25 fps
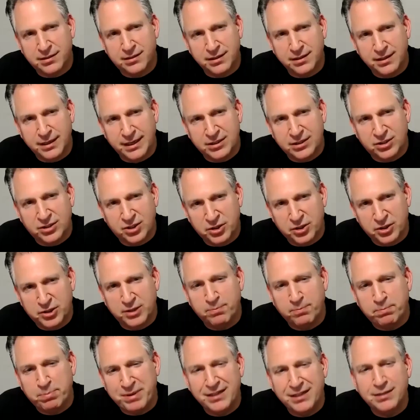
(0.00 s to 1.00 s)
the, it's the
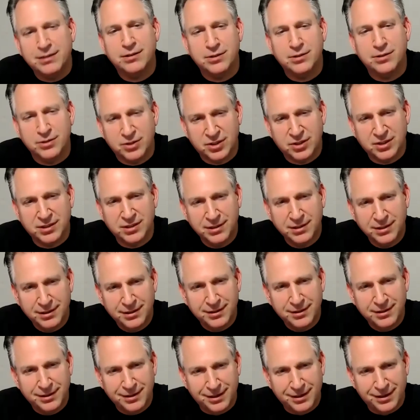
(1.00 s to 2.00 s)
De Beers
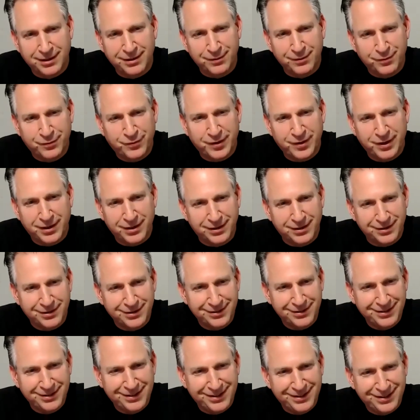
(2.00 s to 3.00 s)
of
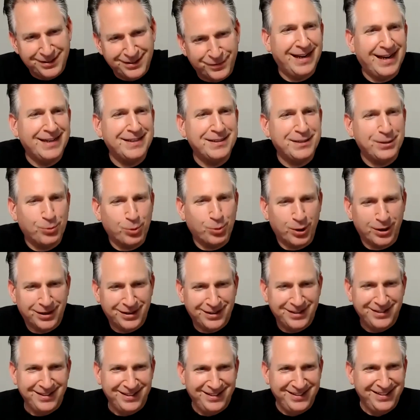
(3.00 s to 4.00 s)

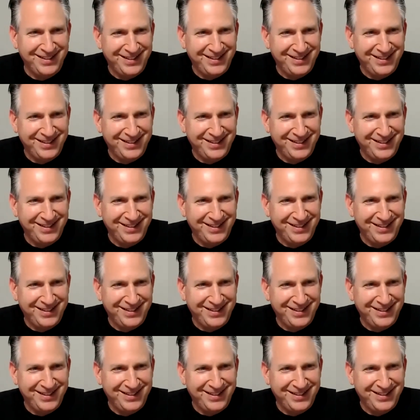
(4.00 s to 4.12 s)
handiwork.